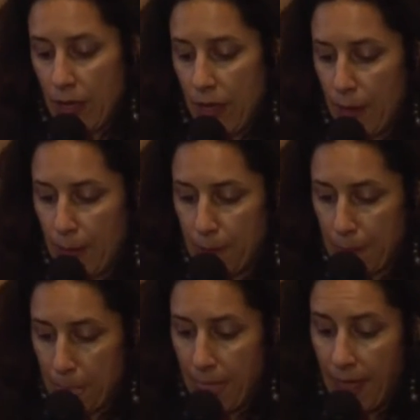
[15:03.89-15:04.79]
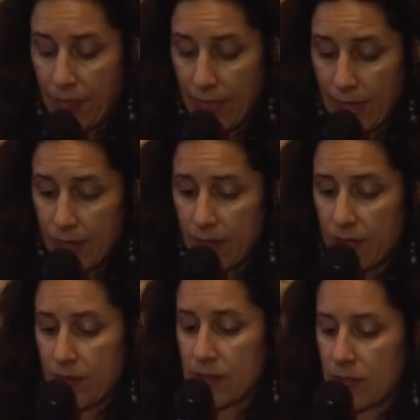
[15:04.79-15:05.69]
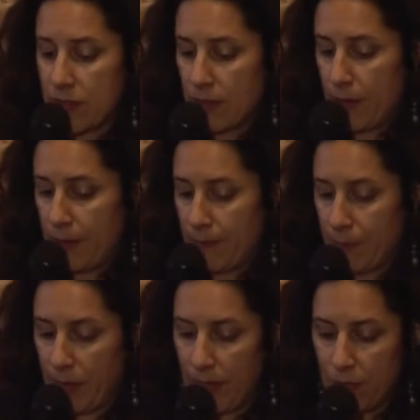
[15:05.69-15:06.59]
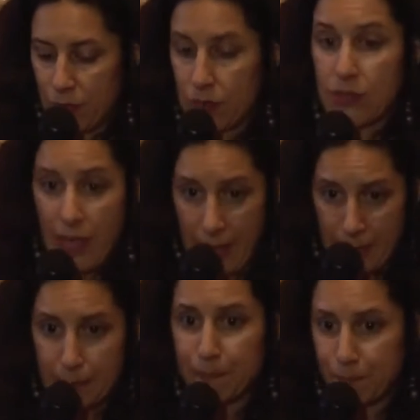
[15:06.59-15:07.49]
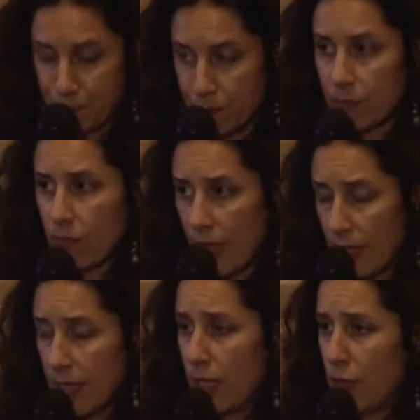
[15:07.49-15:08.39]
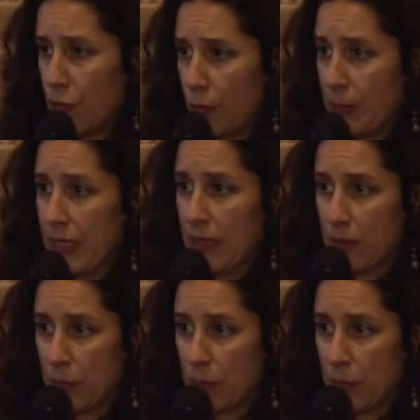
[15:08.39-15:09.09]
And this is, I have to say, for me, the